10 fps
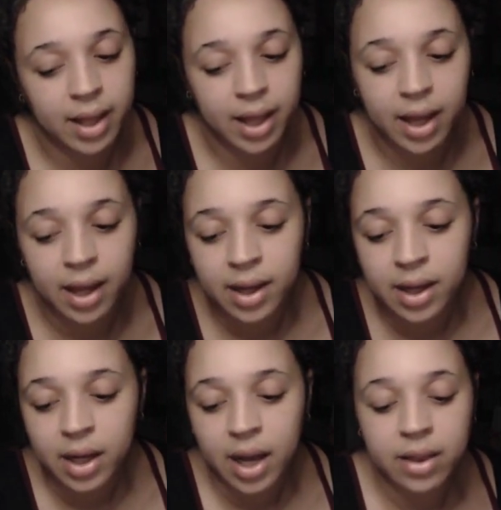Like
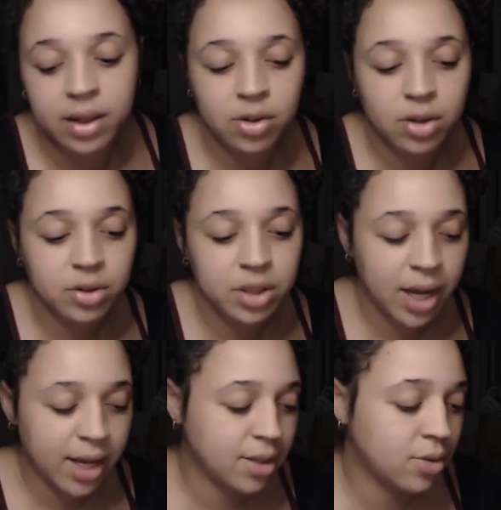and then you know she
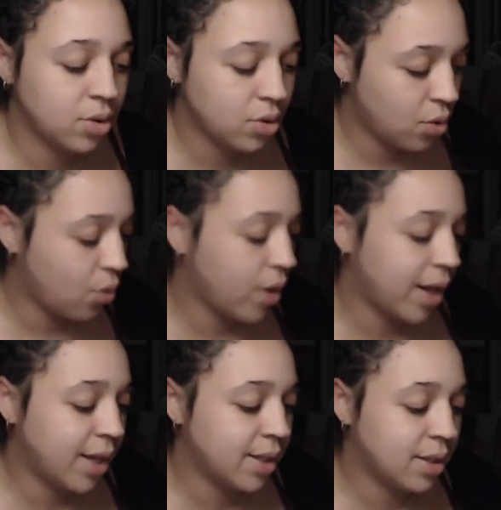has those
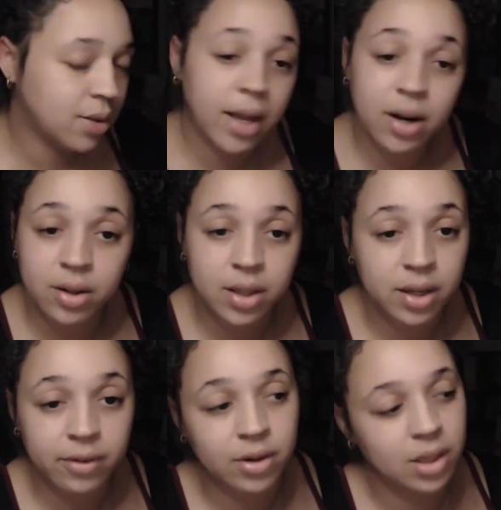toys that are the
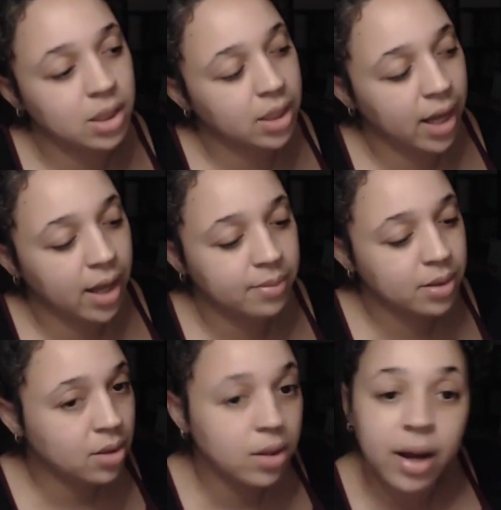different
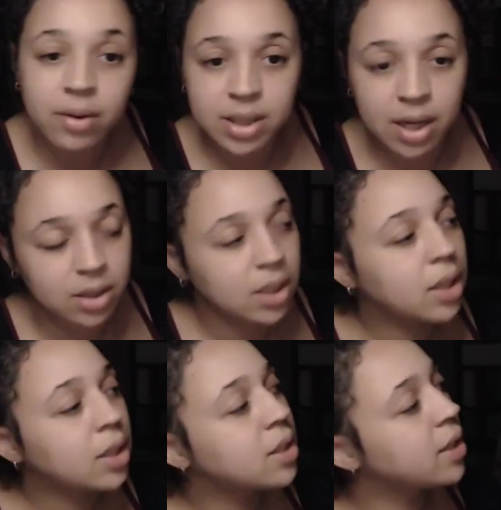shapes. So that was how she
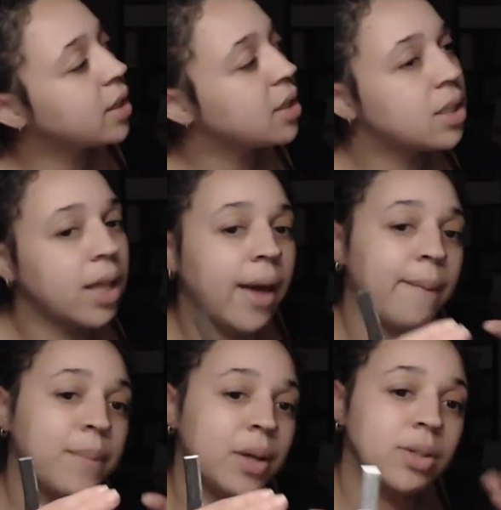learned. And then she mm-hmm. like
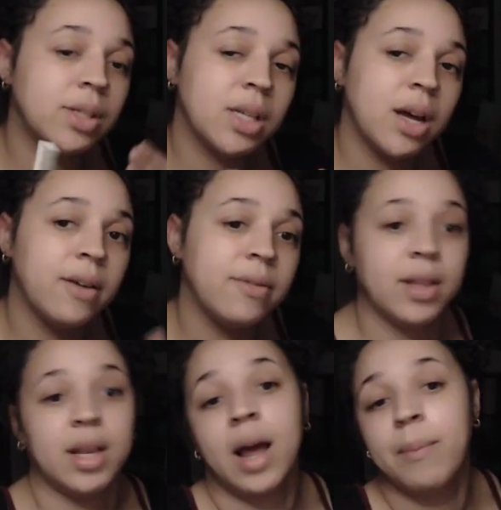builds stuff.
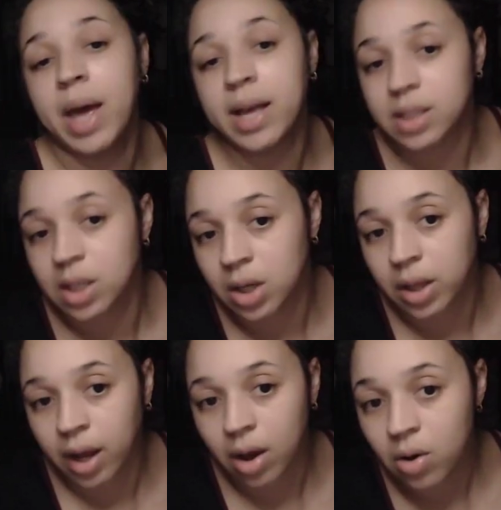And then I'm asking her
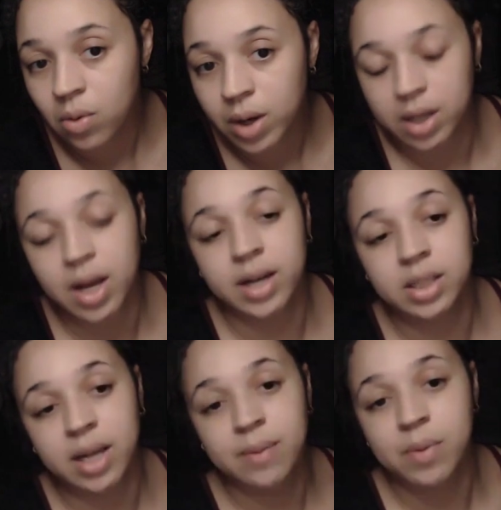like, "Oh, what kind of
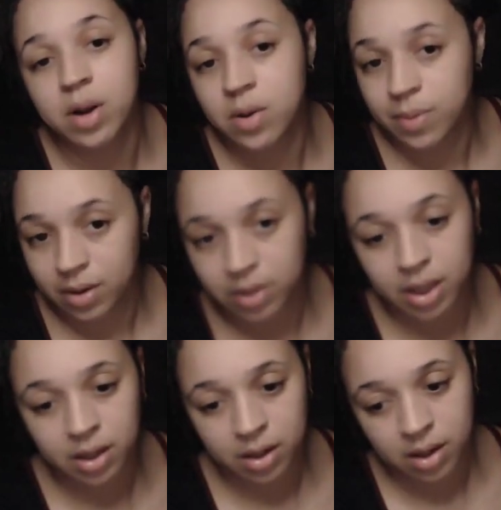shape are you
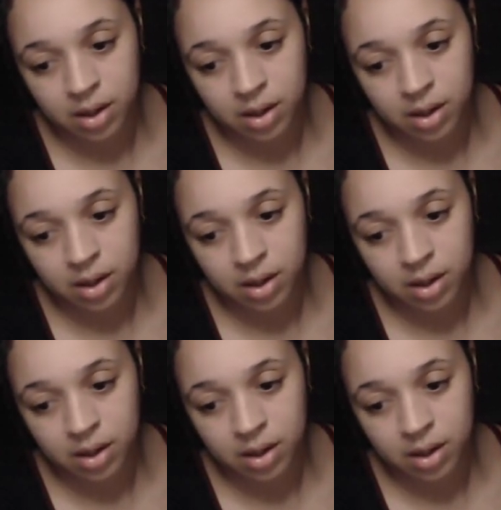building?"